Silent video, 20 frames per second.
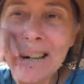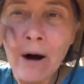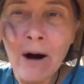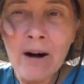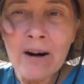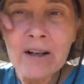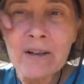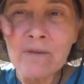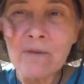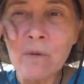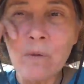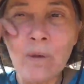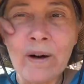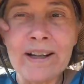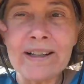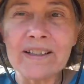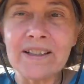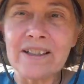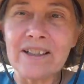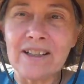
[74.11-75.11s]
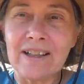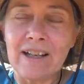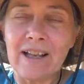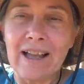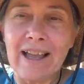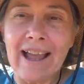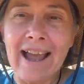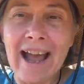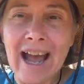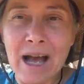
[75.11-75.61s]
Part of what
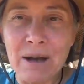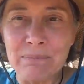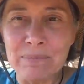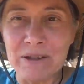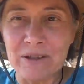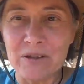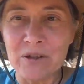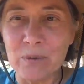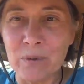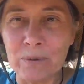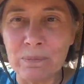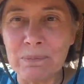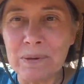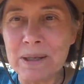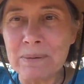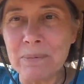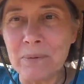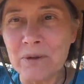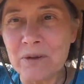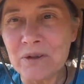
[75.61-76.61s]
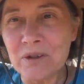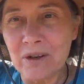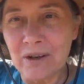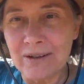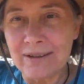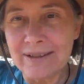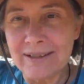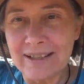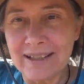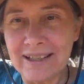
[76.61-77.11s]
happens when people
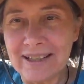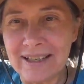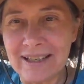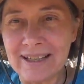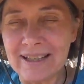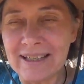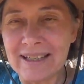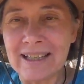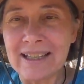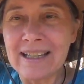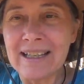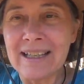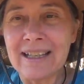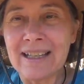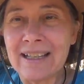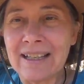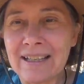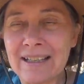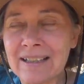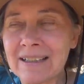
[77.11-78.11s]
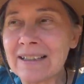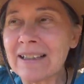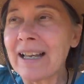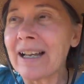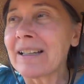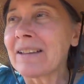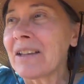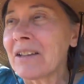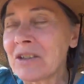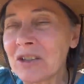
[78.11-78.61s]
start seeing,
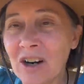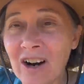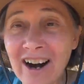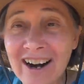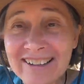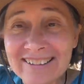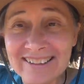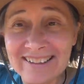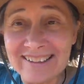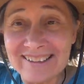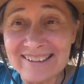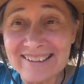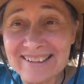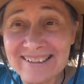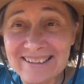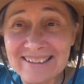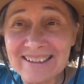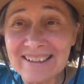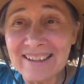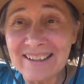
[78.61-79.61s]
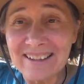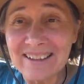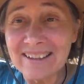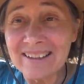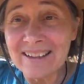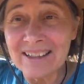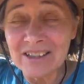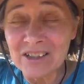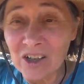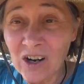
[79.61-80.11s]
like, the darkness,
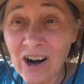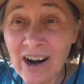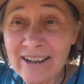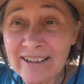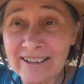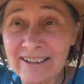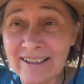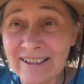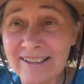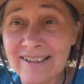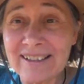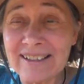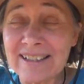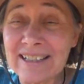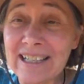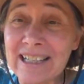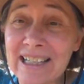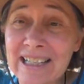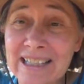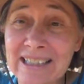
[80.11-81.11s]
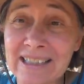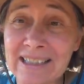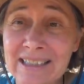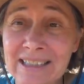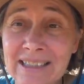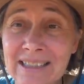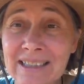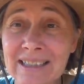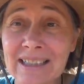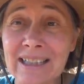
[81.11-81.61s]
the darkness
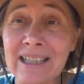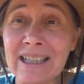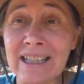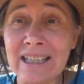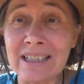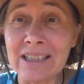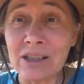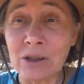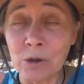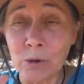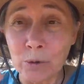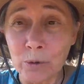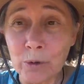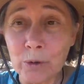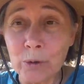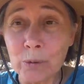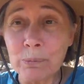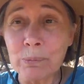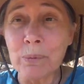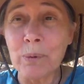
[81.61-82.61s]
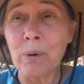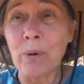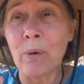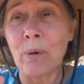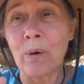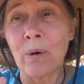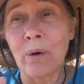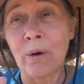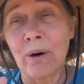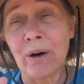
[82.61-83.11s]
in, in a group
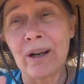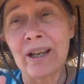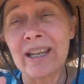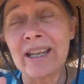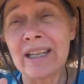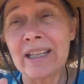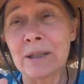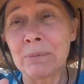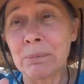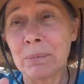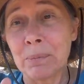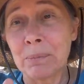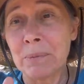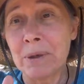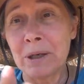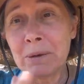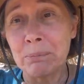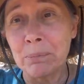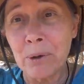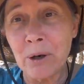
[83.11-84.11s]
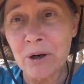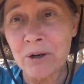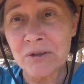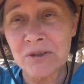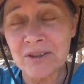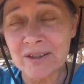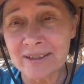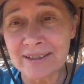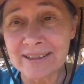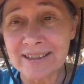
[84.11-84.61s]
or in a, a
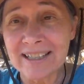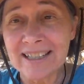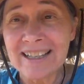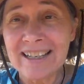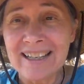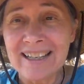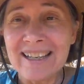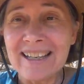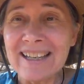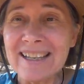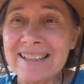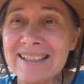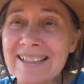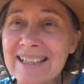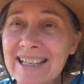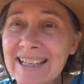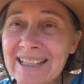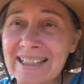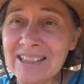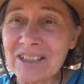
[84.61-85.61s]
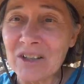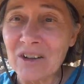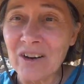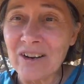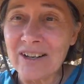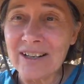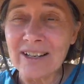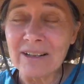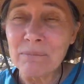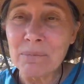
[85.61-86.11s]
person is they
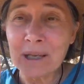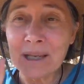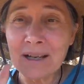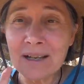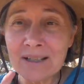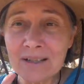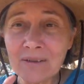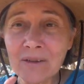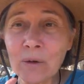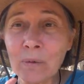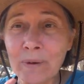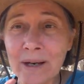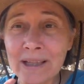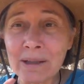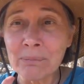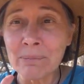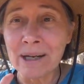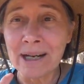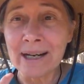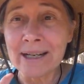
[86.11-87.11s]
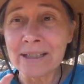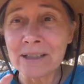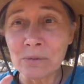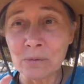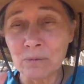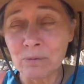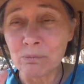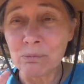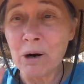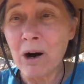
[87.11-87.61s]
start because of the way the
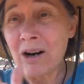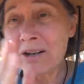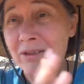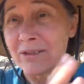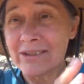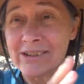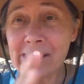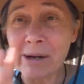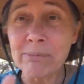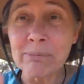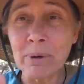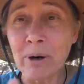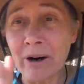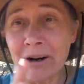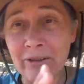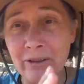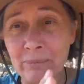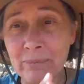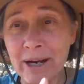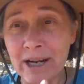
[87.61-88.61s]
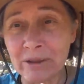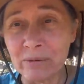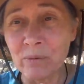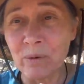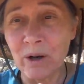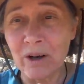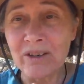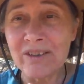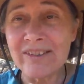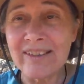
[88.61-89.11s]
mind part some part of the mind
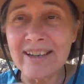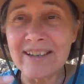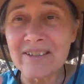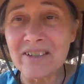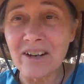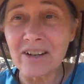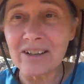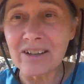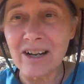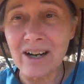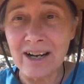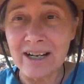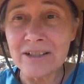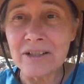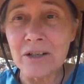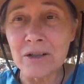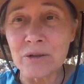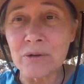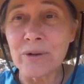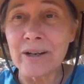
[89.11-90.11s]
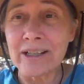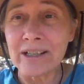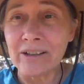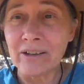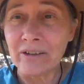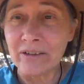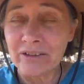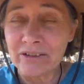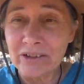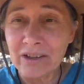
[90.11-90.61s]
works they start concentrating
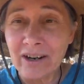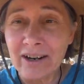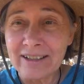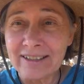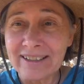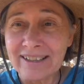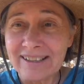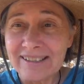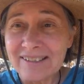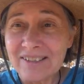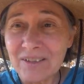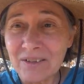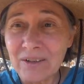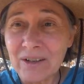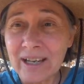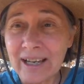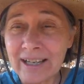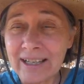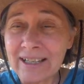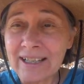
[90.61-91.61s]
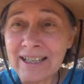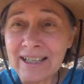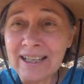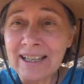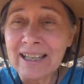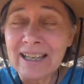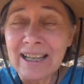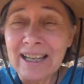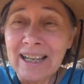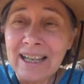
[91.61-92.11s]
on the darkness okay
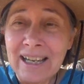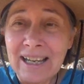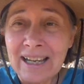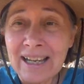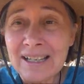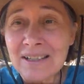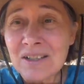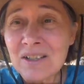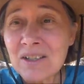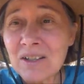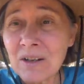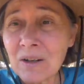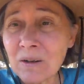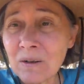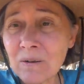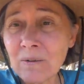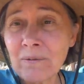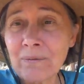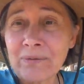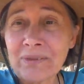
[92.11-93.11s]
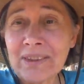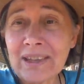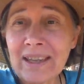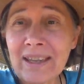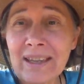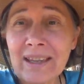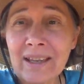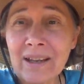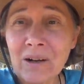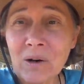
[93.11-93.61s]
and so
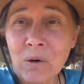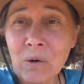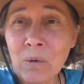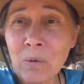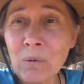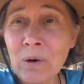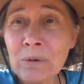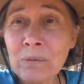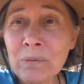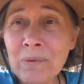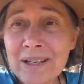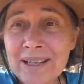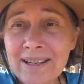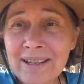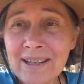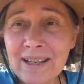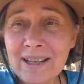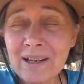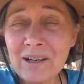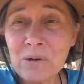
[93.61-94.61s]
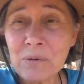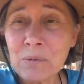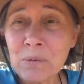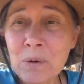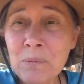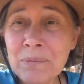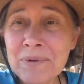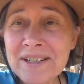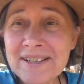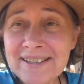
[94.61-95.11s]
when we
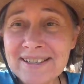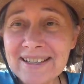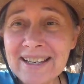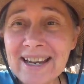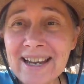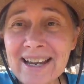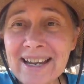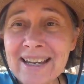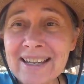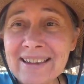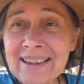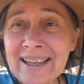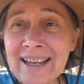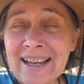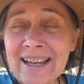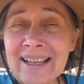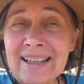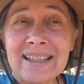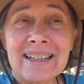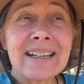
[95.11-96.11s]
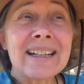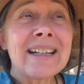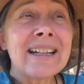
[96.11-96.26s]
when we say that